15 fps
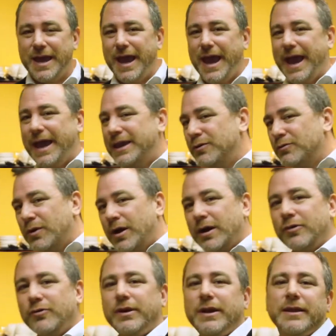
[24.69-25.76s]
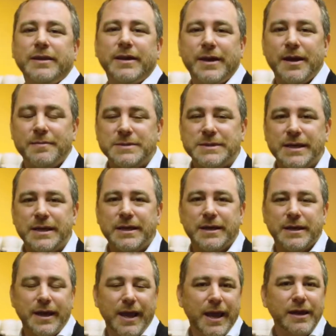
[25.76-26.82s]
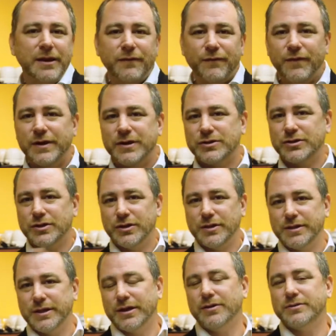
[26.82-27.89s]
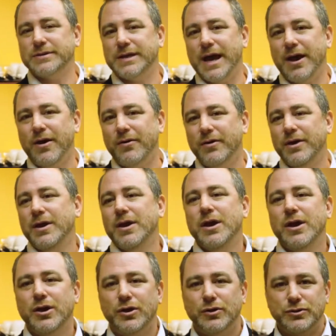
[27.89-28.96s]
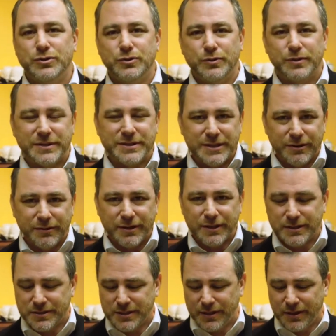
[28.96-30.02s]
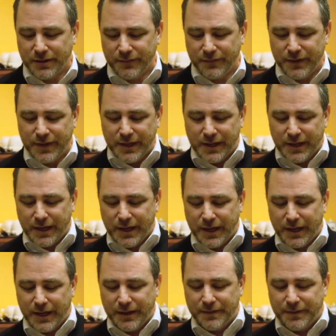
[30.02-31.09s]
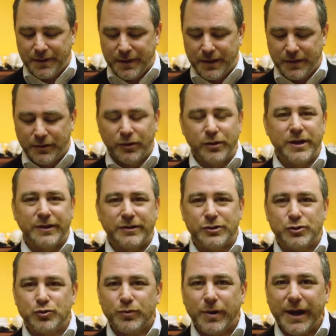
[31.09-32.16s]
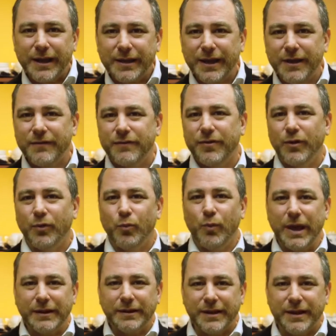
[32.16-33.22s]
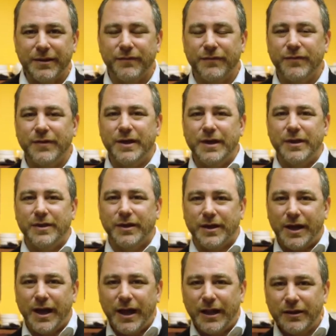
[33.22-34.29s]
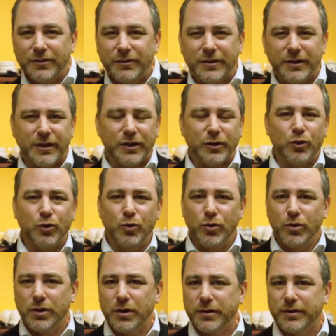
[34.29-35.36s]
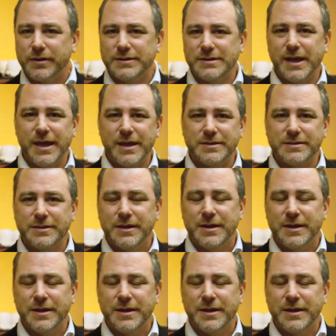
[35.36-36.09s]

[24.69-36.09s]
any raw ingredient that comes in and any finished good that goes out goes through a series of looking at the dry leaf, the wet leaf, the color, the liqueur, the taste,